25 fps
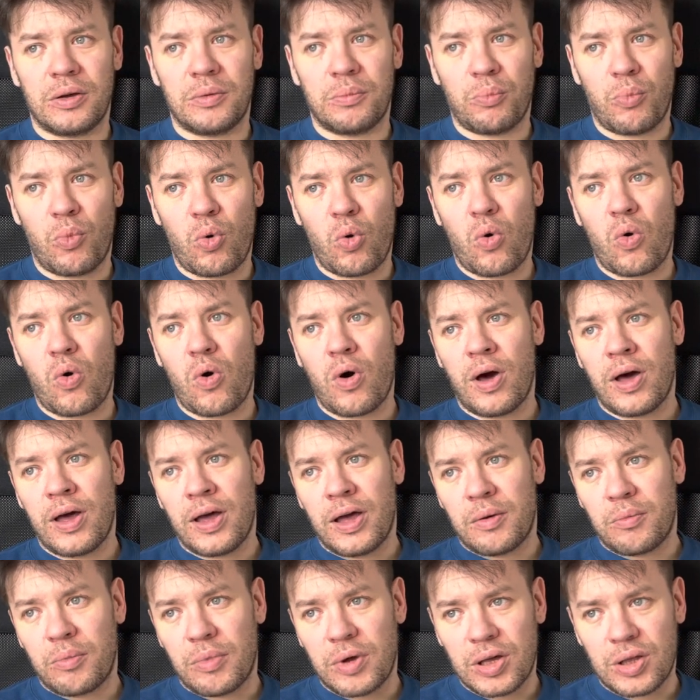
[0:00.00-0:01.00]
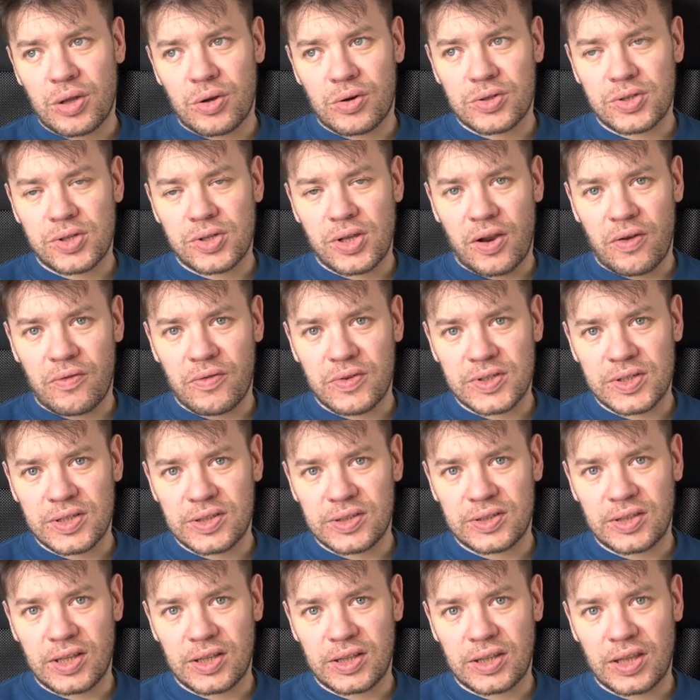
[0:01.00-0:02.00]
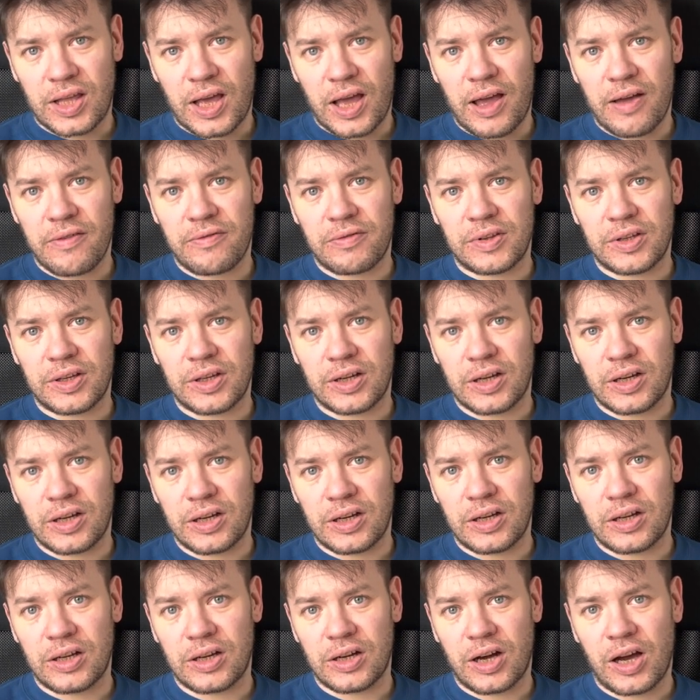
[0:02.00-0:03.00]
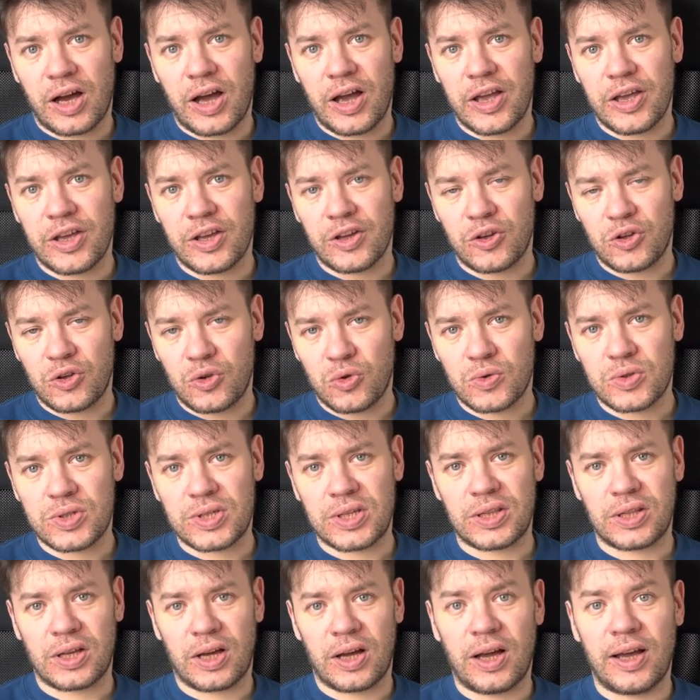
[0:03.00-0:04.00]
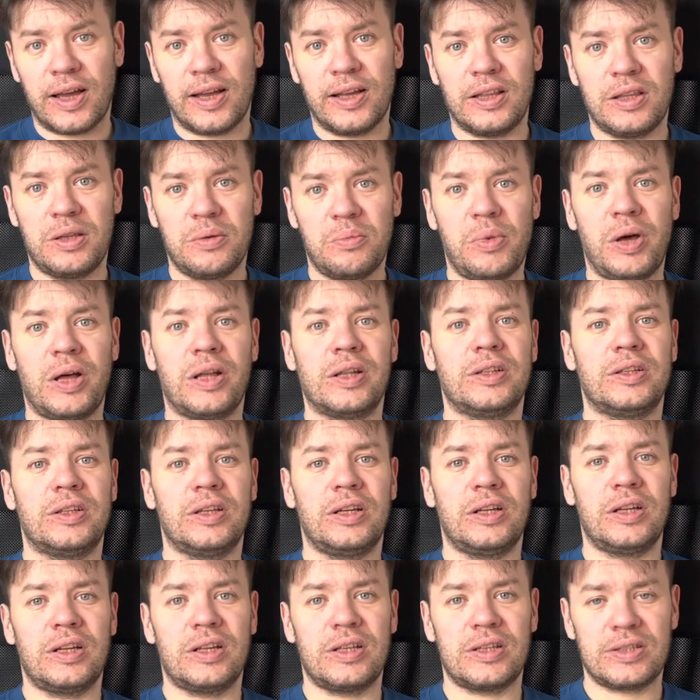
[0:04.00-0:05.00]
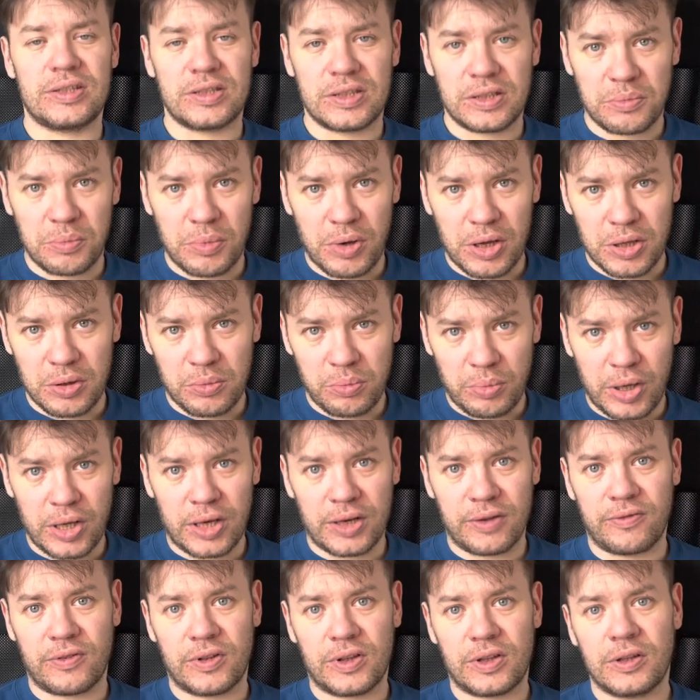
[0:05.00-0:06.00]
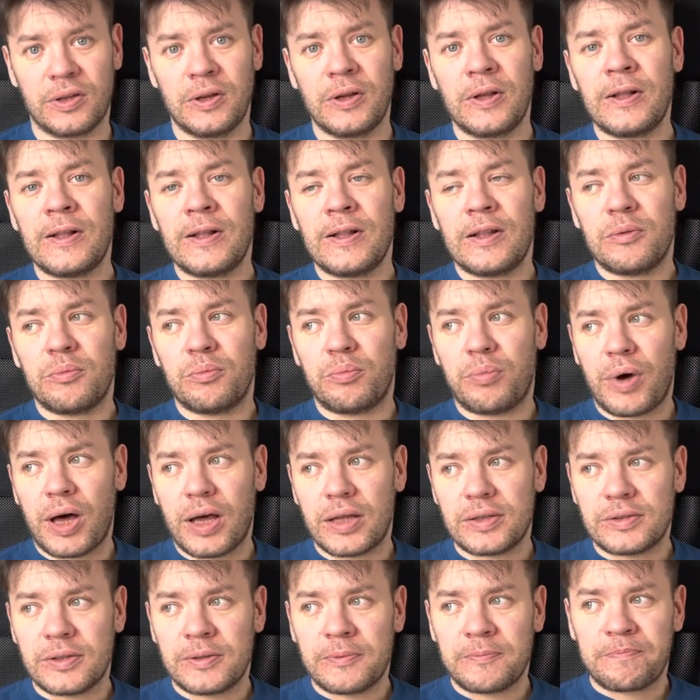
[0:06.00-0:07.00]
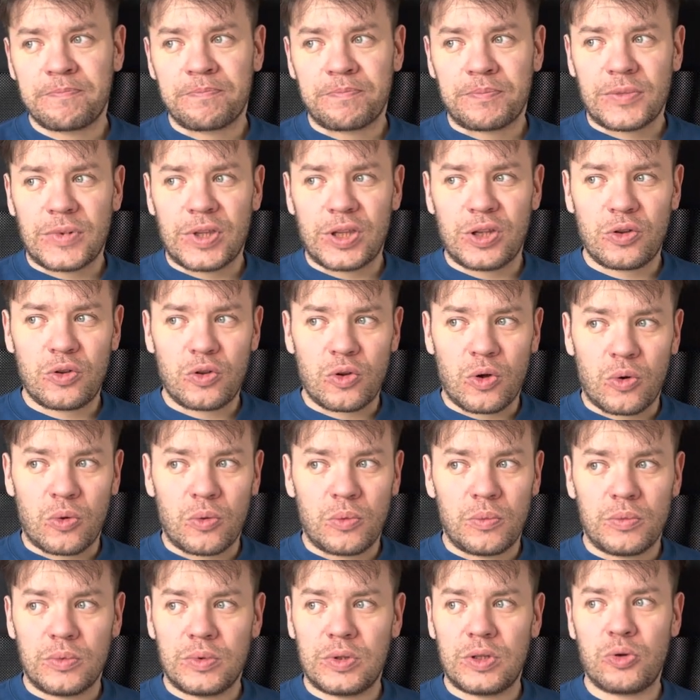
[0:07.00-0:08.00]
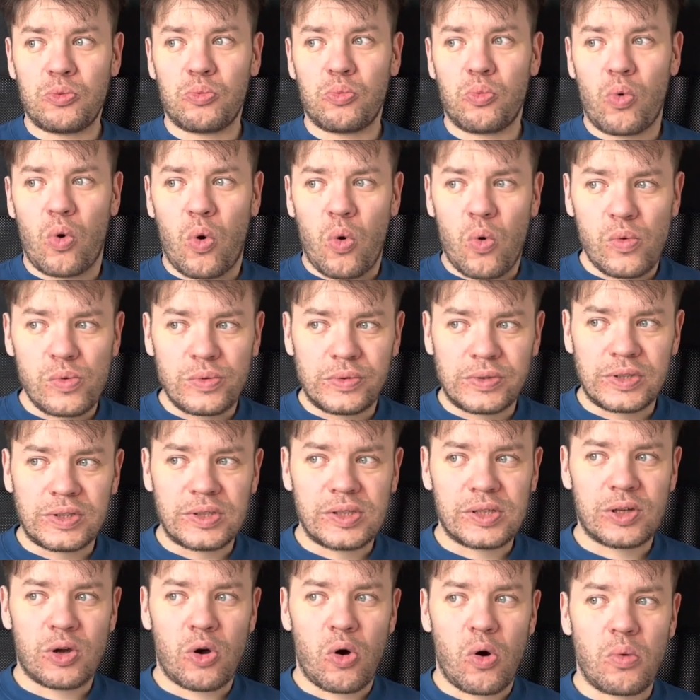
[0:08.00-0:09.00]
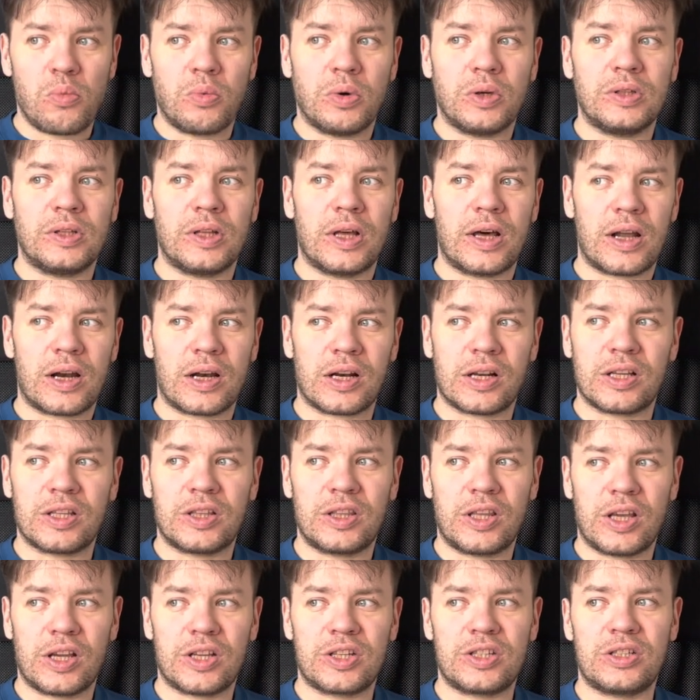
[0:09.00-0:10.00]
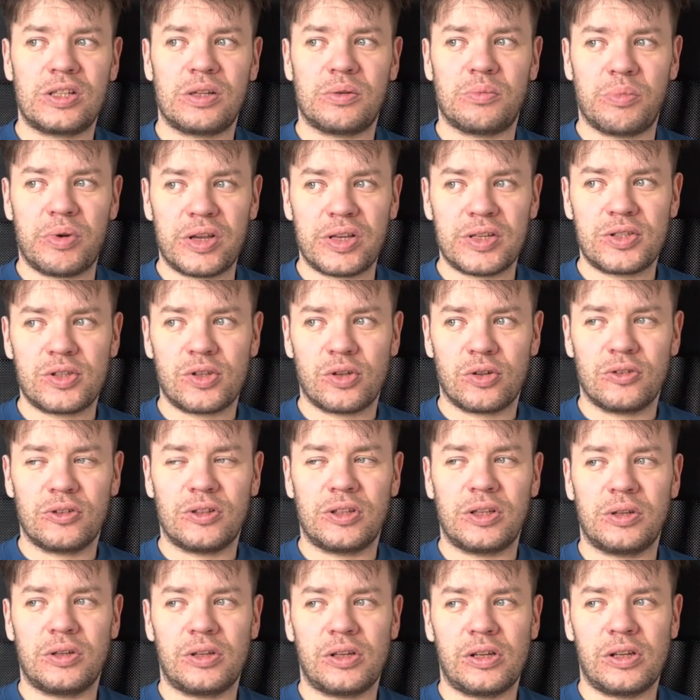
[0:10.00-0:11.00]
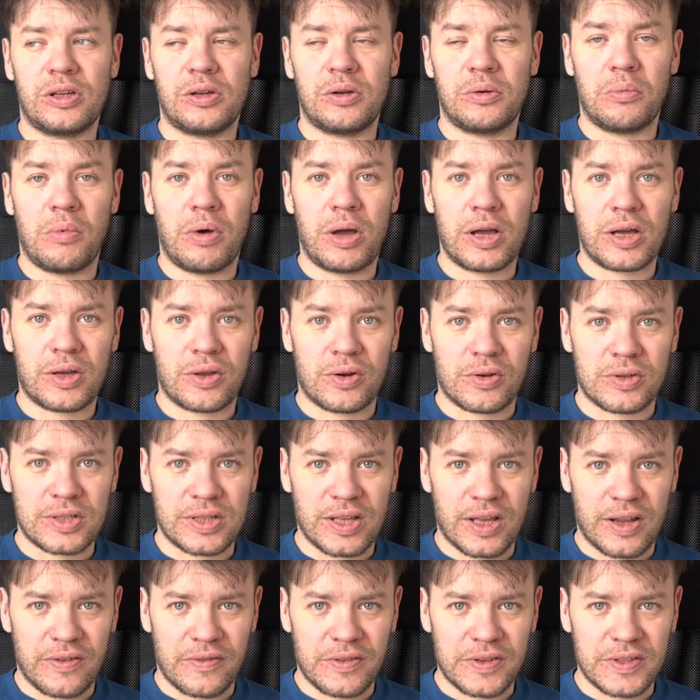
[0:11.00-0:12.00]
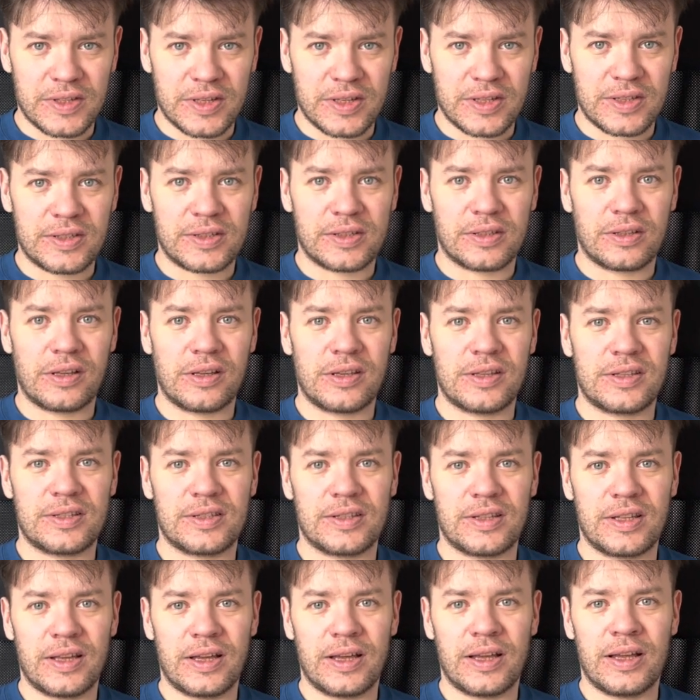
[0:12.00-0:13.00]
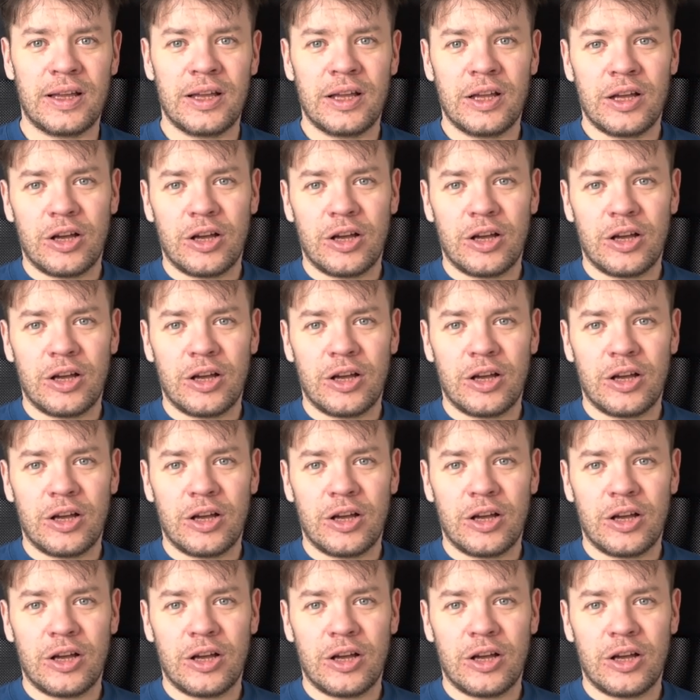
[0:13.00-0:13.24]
more microservices that have the higher use and higher demand, and it's the main benefit. But you know, the most common architecture based on the microservices is the